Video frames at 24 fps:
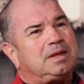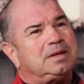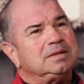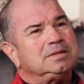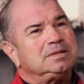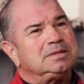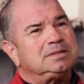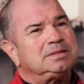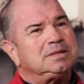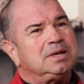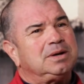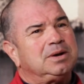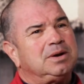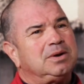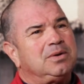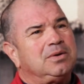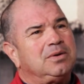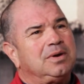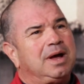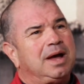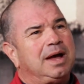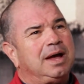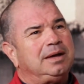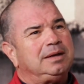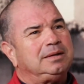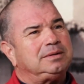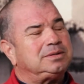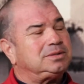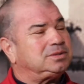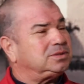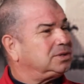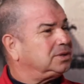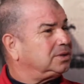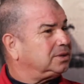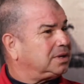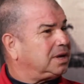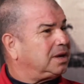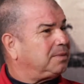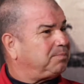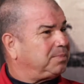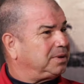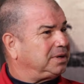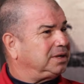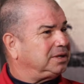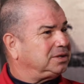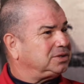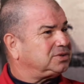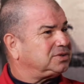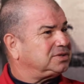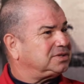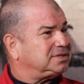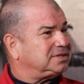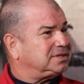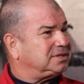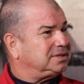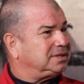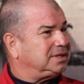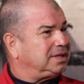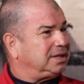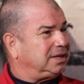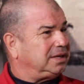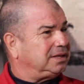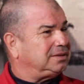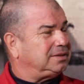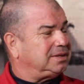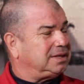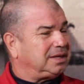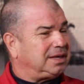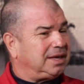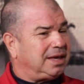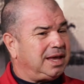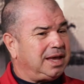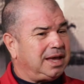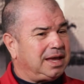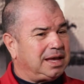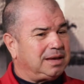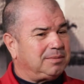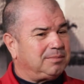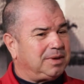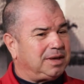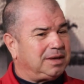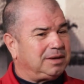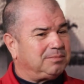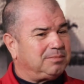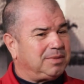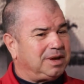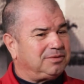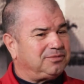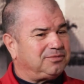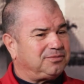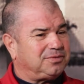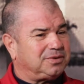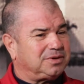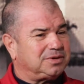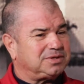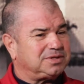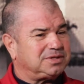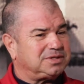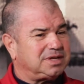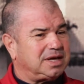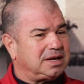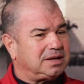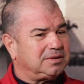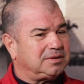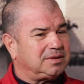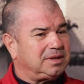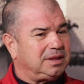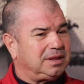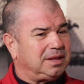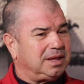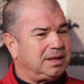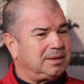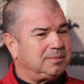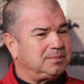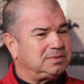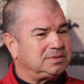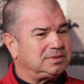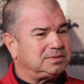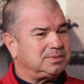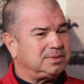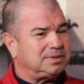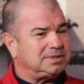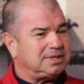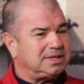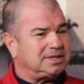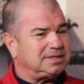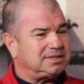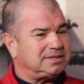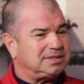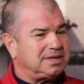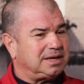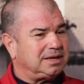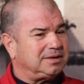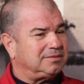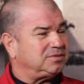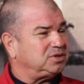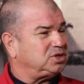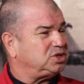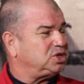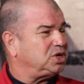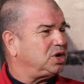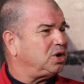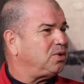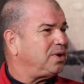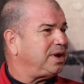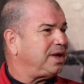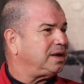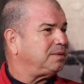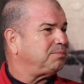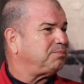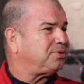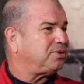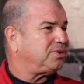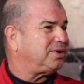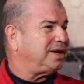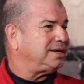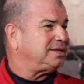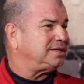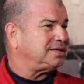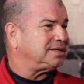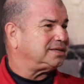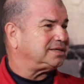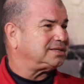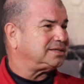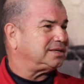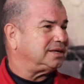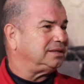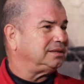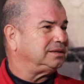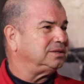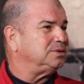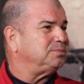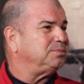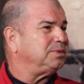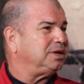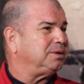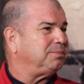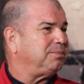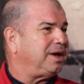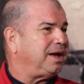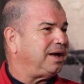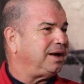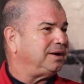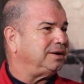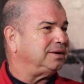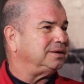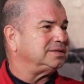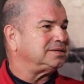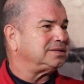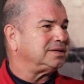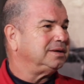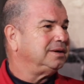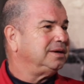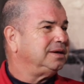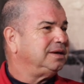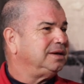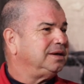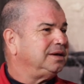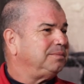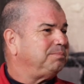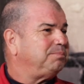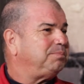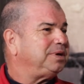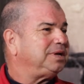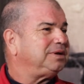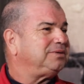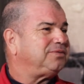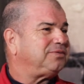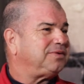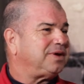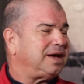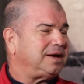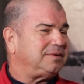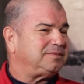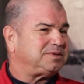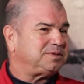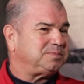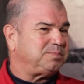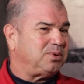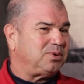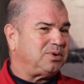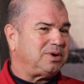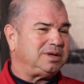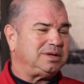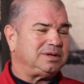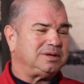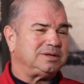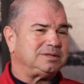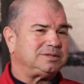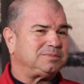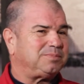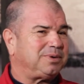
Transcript: So I took up an interest in the game, and my first set of clubs was a set of Joanne Prentice aluminum irons, big 5 sporting goods,